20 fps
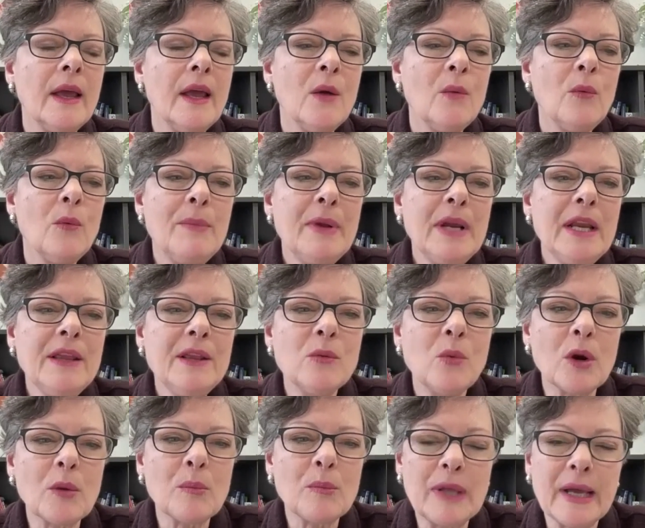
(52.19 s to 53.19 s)
Women in the
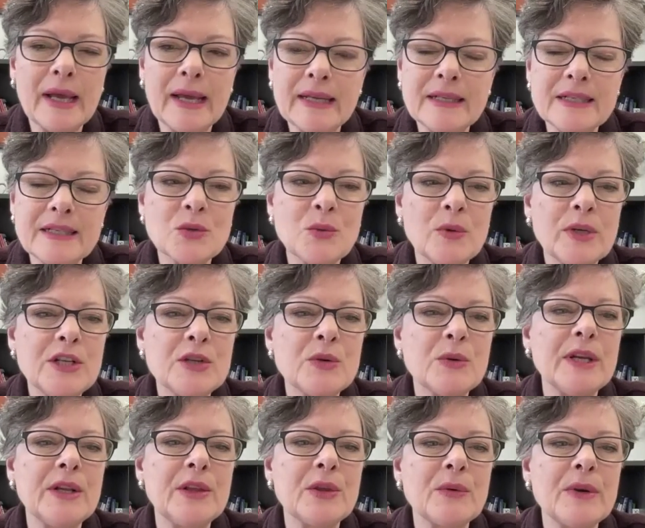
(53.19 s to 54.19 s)
Workplace
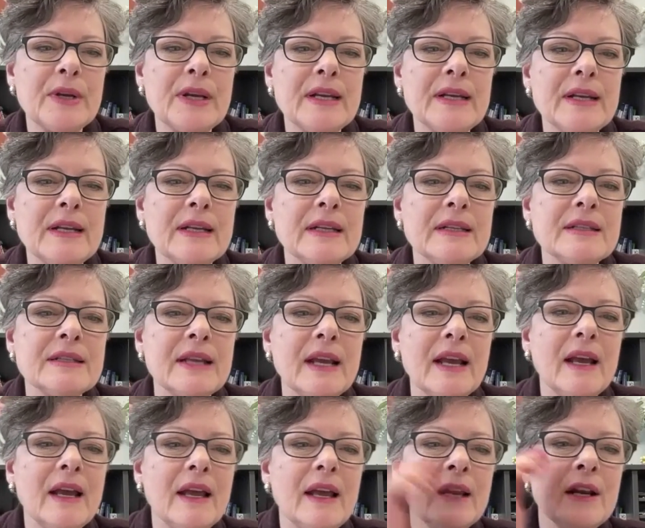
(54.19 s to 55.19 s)
2023 is
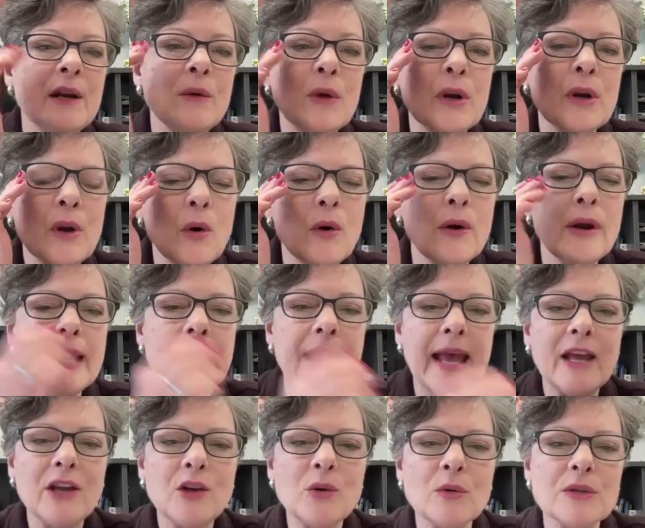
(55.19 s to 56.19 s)
in a recurring
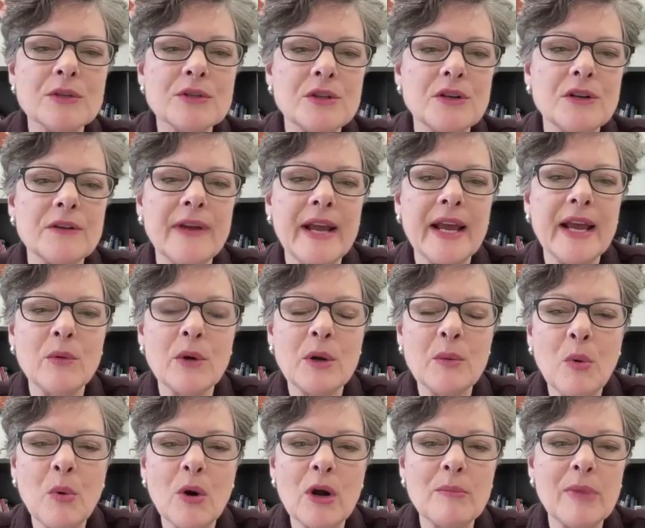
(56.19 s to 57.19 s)
annual survey and
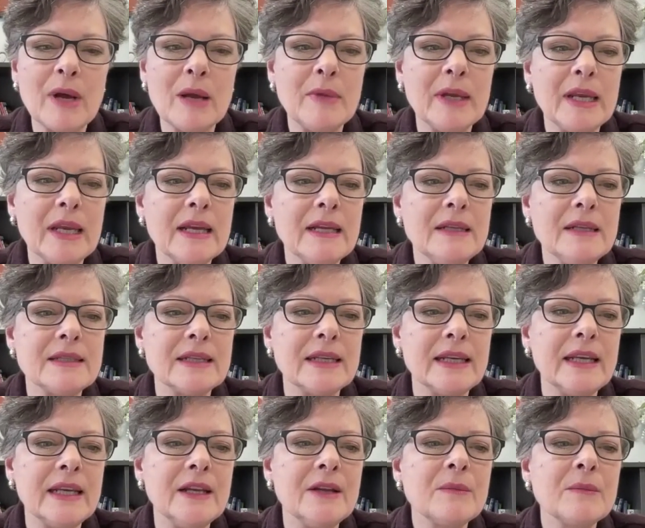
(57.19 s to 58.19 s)
report by
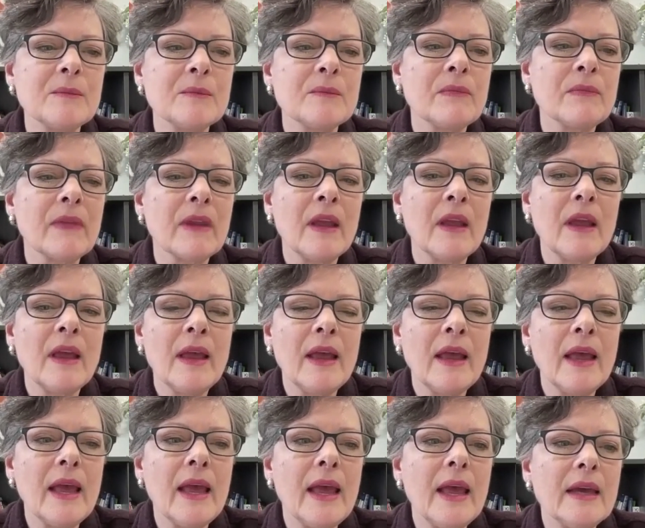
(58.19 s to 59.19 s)
McKinsey
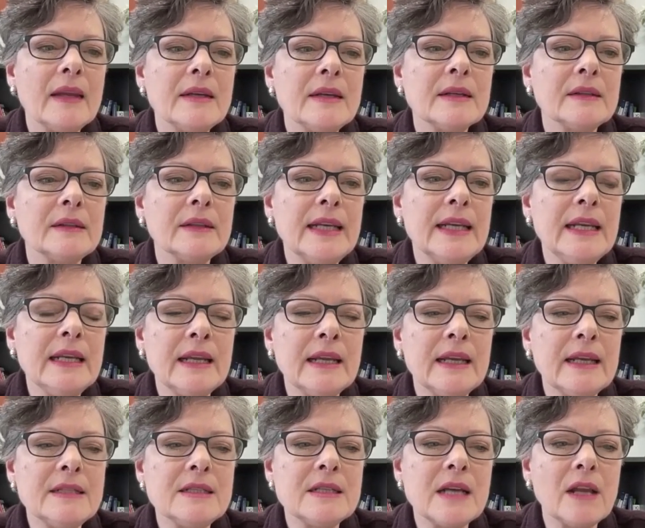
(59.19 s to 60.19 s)
and
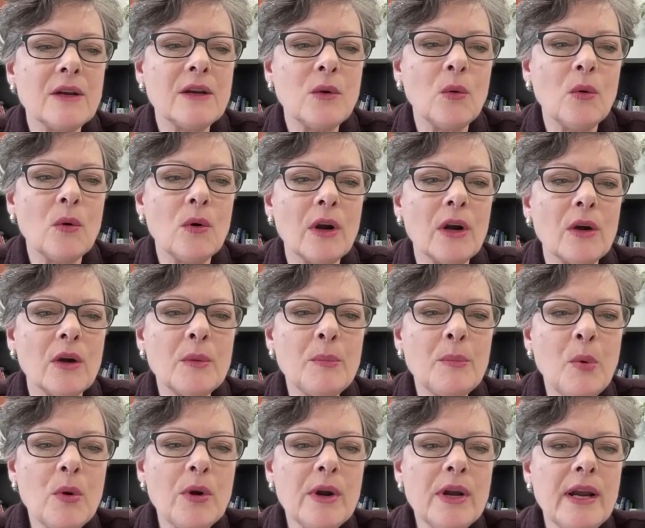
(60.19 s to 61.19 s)
leanin.org
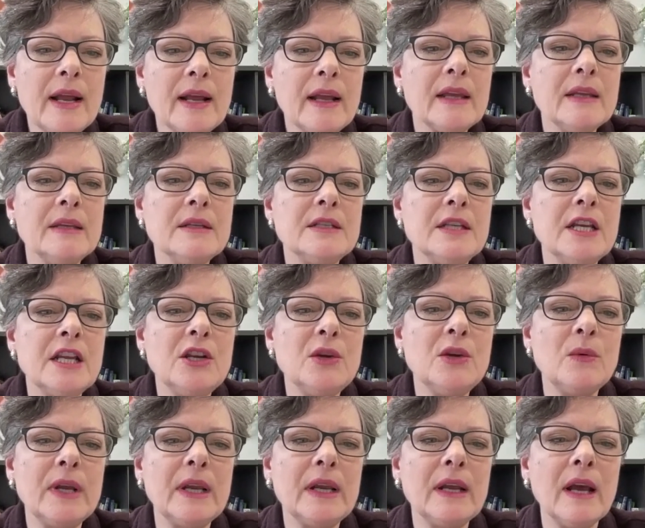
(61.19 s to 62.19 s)
reported a
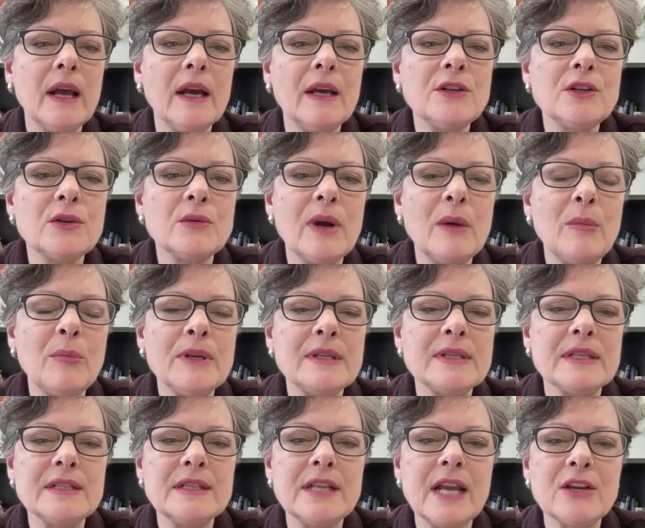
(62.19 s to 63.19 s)
continuing
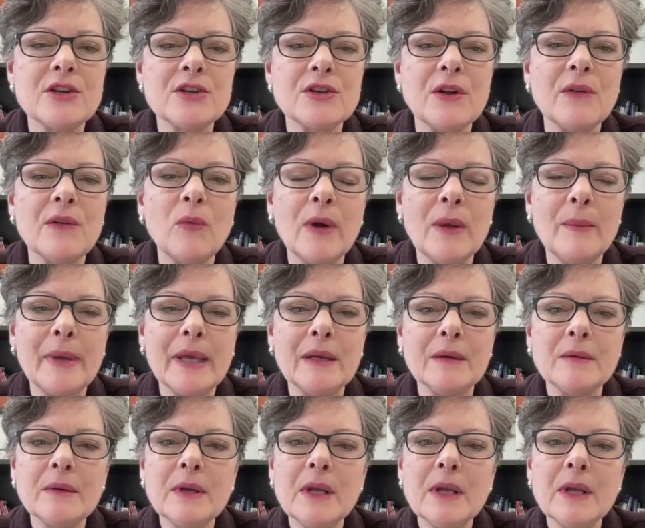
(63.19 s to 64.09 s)
underrepresentation of women,